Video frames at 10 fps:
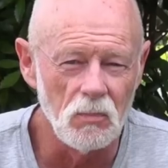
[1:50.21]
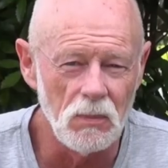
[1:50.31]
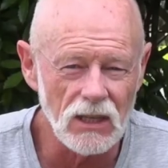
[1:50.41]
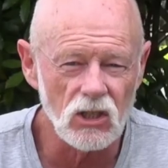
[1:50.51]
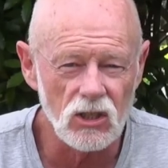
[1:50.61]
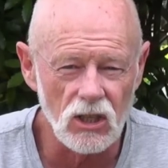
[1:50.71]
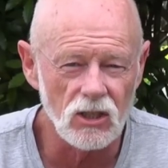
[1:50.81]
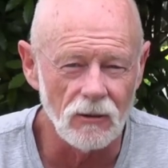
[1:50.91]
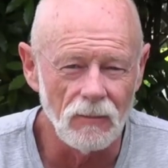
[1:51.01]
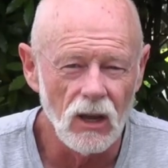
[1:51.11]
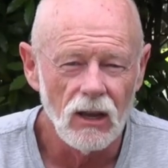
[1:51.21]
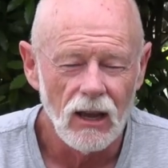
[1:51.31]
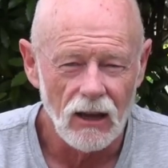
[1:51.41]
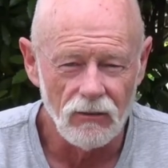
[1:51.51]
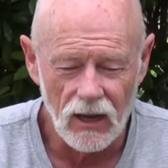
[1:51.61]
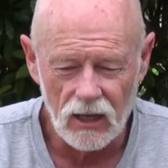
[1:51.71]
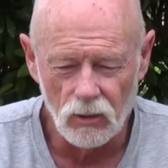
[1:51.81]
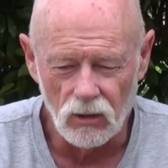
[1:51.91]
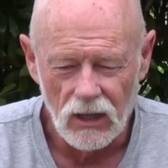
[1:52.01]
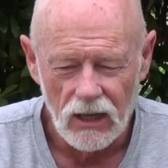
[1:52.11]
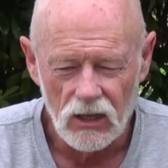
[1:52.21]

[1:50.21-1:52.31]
best system available,